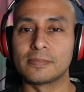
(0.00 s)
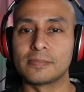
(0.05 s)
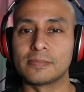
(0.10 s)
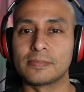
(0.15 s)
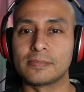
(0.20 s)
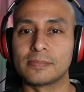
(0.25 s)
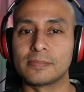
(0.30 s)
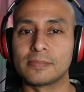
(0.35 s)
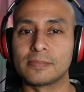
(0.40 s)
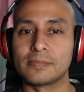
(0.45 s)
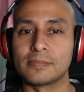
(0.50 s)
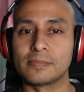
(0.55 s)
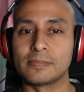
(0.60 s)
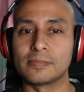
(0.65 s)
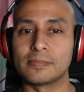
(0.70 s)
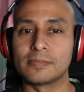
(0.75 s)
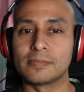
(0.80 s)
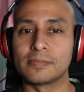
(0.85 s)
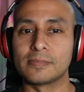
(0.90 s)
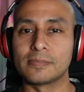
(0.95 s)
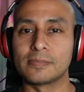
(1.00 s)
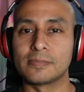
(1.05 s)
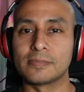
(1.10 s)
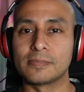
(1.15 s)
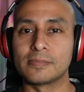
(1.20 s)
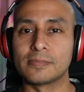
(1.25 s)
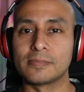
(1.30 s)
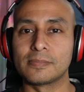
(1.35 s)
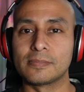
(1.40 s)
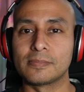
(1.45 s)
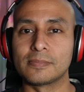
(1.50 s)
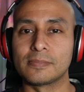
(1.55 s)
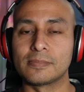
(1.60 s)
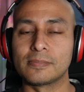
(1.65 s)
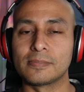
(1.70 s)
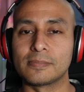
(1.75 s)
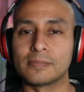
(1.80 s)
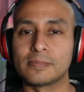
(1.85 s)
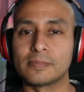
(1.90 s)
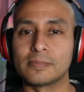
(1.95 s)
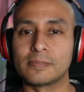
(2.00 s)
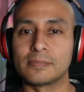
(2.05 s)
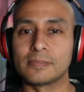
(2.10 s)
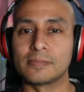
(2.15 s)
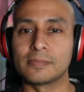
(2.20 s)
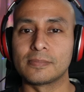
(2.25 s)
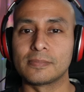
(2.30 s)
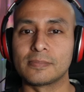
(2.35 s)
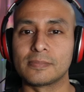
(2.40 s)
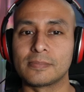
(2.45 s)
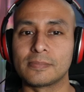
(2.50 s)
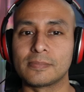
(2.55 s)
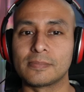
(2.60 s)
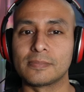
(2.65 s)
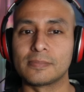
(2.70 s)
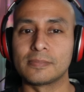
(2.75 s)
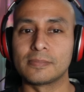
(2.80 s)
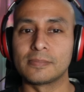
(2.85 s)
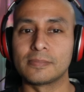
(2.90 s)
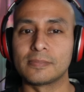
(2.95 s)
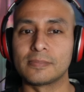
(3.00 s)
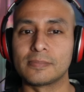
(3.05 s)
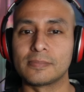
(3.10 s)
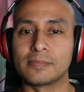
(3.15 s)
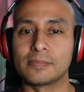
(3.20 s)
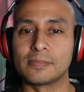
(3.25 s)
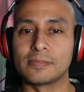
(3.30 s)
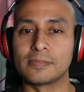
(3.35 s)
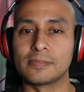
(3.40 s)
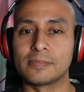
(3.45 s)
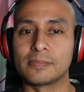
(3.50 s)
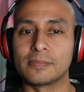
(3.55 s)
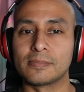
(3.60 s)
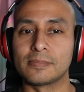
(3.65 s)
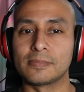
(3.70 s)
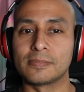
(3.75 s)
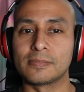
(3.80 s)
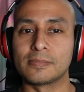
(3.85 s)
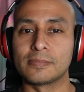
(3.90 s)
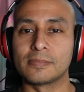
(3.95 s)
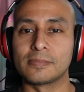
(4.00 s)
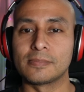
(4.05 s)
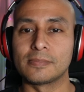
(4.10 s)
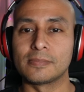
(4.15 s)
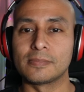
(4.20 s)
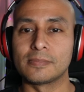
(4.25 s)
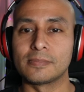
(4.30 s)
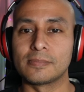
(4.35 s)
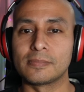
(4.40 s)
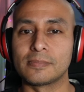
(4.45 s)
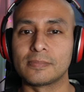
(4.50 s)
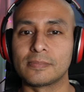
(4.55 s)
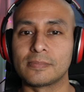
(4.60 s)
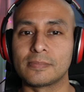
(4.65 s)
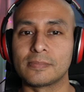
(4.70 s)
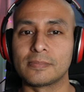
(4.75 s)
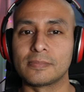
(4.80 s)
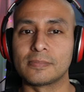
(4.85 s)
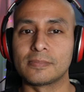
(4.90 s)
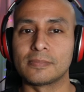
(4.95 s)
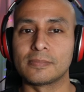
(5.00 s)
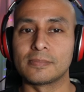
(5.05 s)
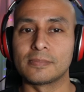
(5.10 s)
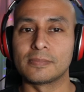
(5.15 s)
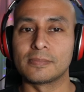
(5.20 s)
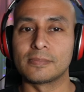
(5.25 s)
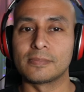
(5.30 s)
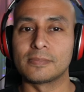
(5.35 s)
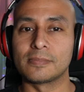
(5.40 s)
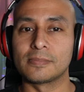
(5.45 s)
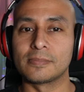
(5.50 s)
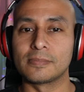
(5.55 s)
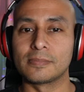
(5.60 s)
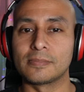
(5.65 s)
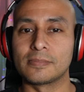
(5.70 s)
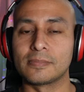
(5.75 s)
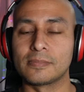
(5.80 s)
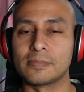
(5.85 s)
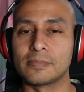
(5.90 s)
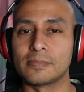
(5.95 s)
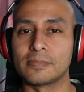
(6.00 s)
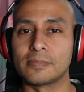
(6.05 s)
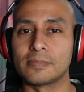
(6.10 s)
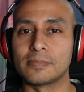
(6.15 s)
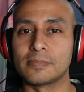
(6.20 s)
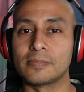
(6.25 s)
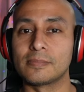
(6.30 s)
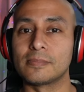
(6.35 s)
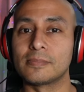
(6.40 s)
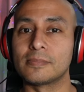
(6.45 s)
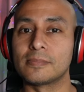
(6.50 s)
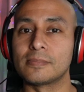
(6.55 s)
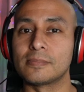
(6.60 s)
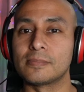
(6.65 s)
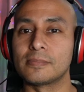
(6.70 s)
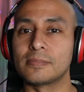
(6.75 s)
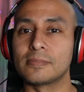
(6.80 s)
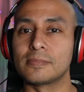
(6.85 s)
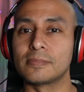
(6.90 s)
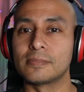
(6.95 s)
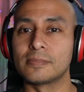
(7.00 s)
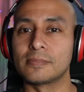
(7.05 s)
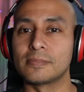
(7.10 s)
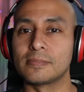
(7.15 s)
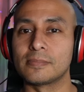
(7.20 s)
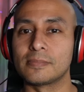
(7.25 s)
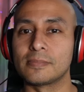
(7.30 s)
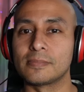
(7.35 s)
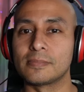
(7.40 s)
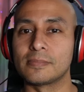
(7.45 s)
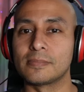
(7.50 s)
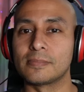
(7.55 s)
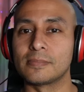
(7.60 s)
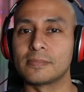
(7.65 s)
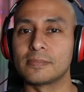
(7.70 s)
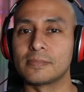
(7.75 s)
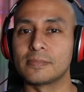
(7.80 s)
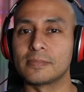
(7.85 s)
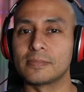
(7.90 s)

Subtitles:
(not speaking)